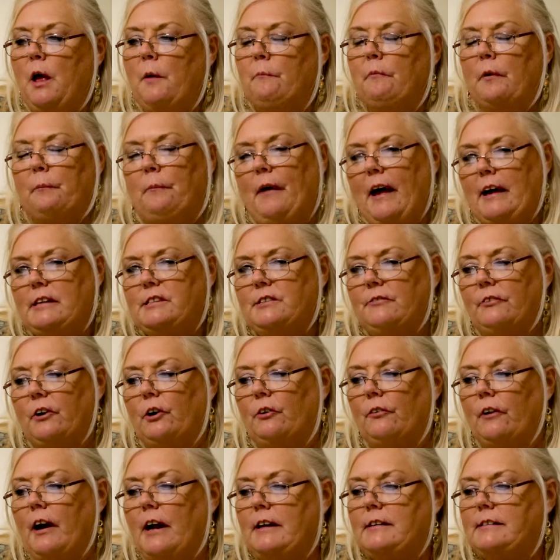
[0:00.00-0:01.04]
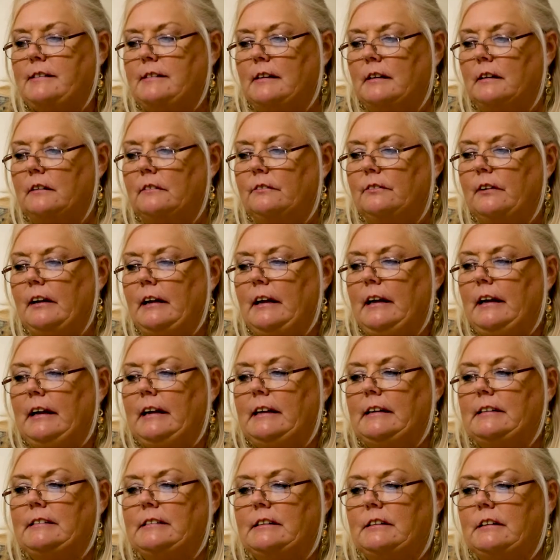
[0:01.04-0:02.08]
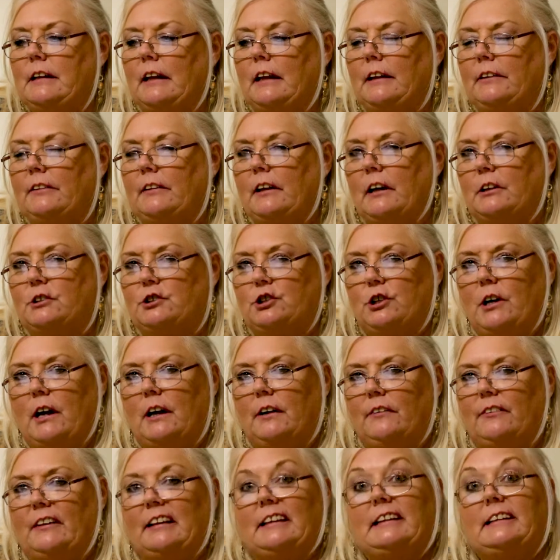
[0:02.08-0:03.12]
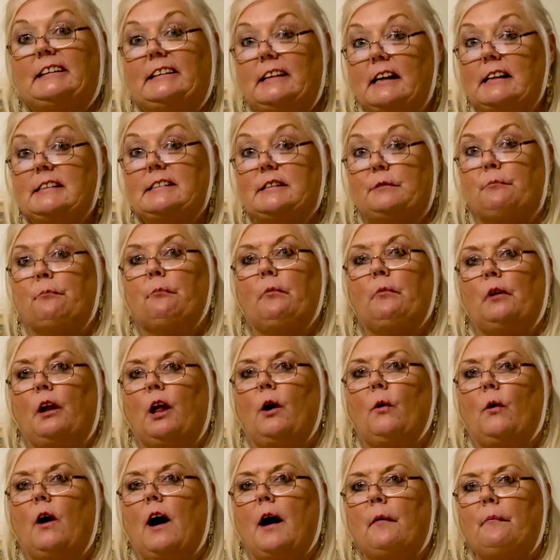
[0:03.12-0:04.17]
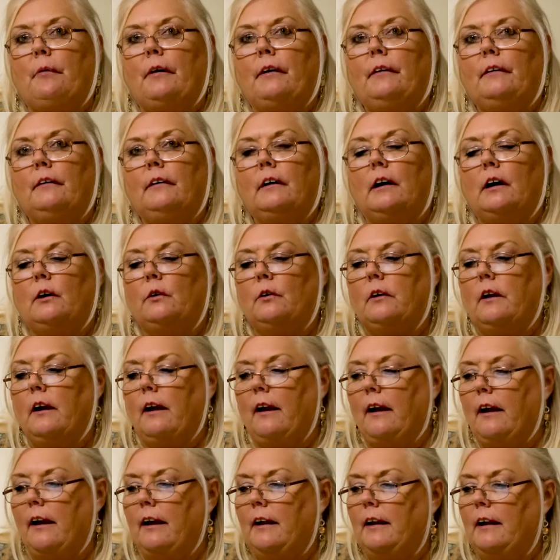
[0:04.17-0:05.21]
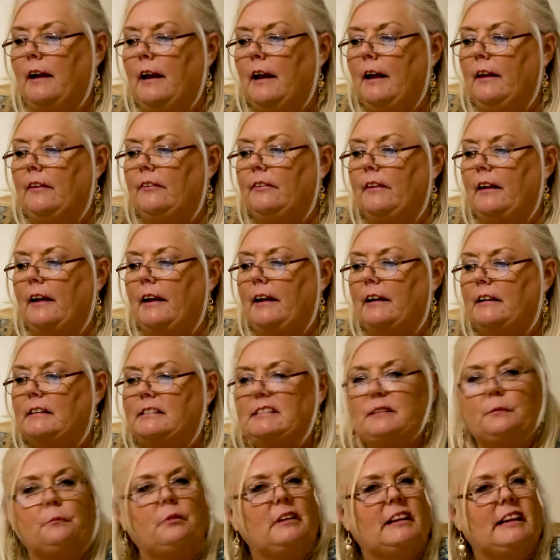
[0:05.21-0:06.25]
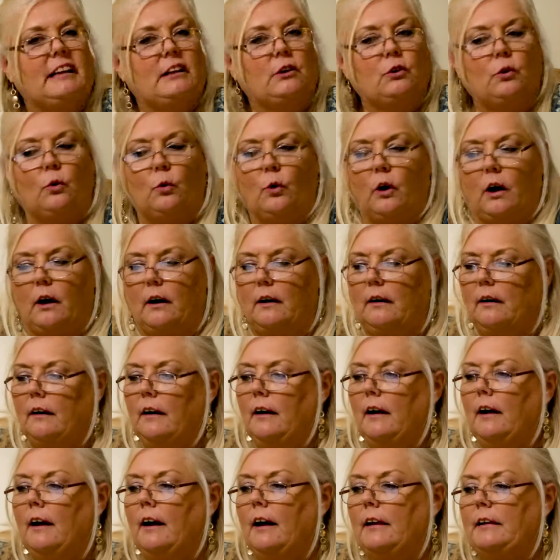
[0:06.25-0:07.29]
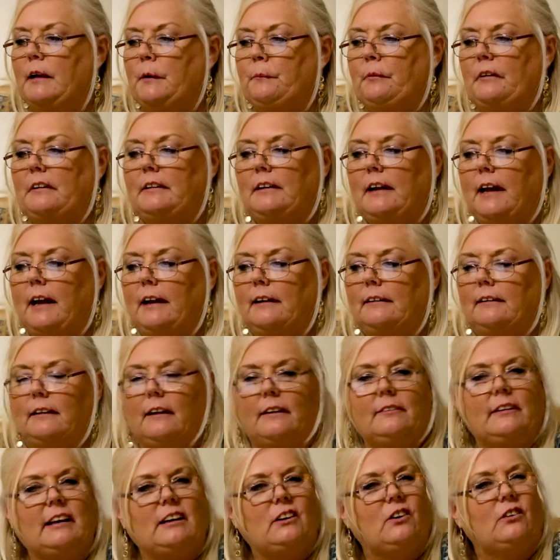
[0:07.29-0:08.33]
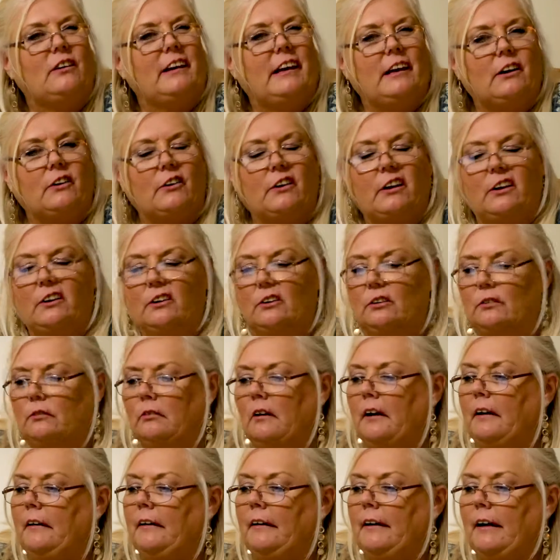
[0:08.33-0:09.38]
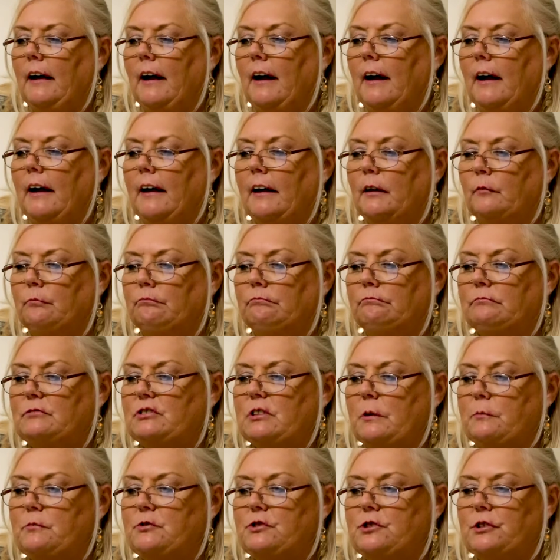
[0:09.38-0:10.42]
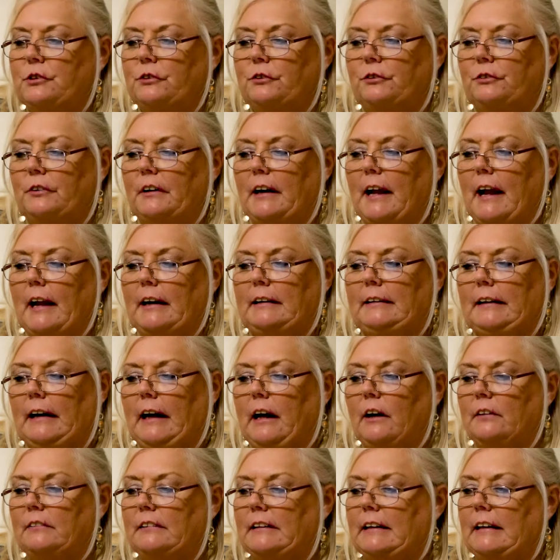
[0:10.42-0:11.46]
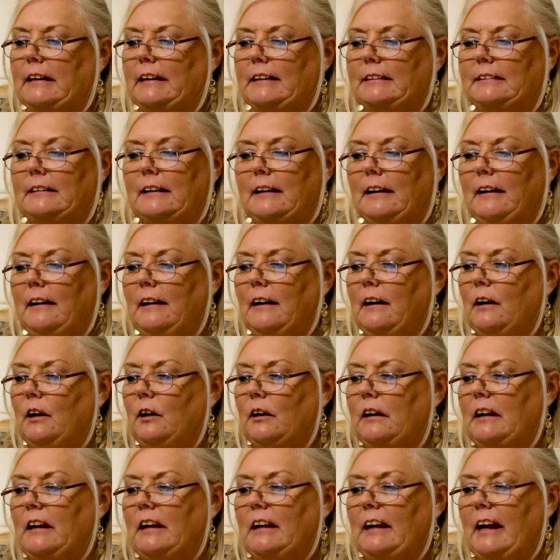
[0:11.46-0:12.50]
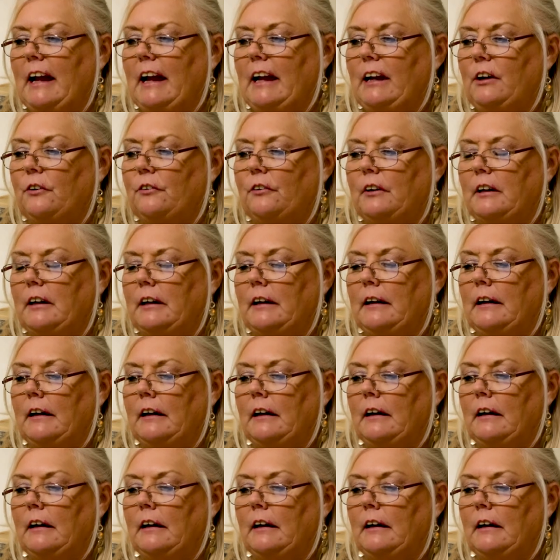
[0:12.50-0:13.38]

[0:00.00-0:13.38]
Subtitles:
But passive aggressive is a child that doesn't blow up. Okay, they simply ignore. They pretend that they don't hear you. Some children act out and get angry,